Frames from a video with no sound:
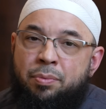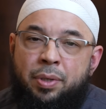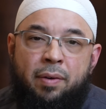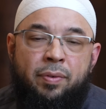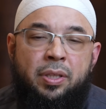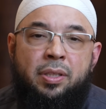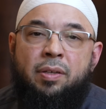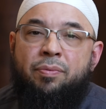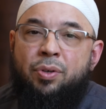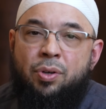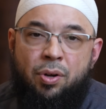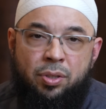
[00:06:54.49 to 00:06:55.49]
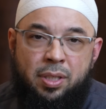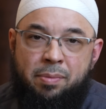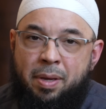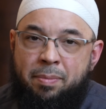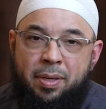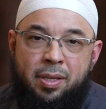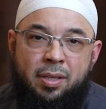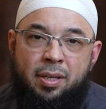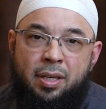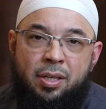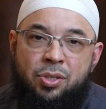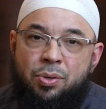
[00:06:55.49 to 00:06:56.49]
whatever difficulty may be
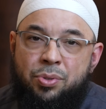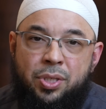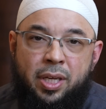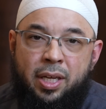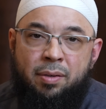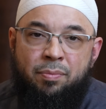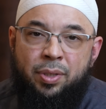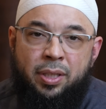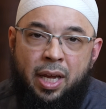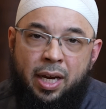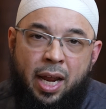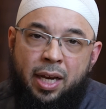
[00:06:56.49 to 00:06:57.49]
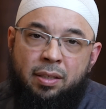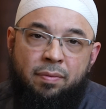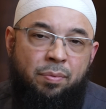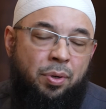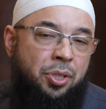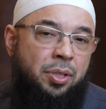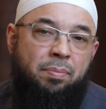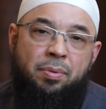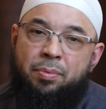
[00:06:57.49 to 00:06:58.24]
associated with that act of worship,